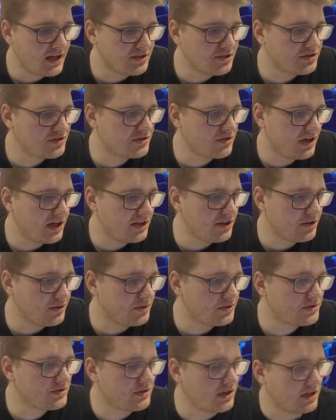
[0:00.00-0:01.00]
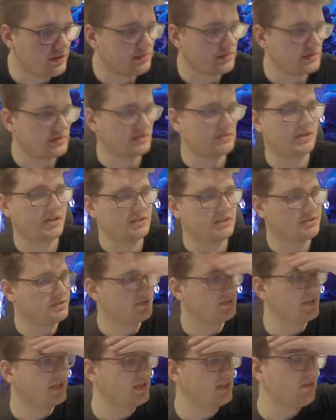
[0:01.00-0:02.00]
Oh, you tried though, you tried with the
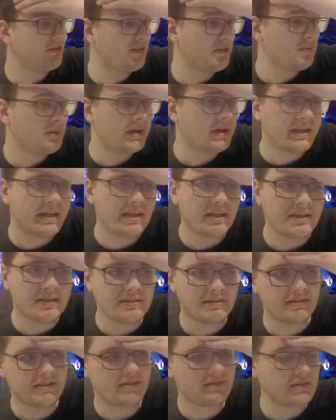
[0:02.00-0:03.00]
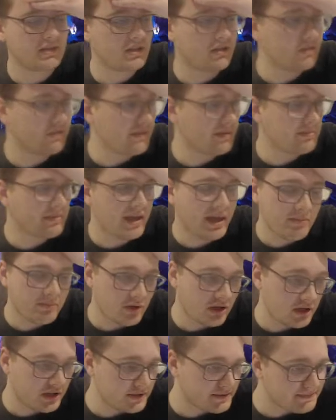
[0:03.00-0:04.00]
structure. Hello everybody! There we go, webcam
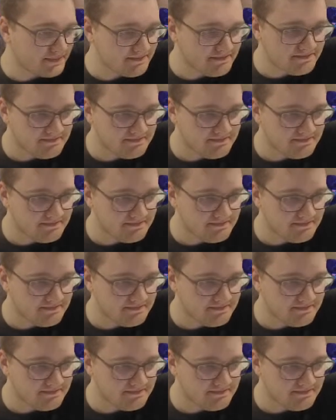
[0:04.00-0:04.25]
on.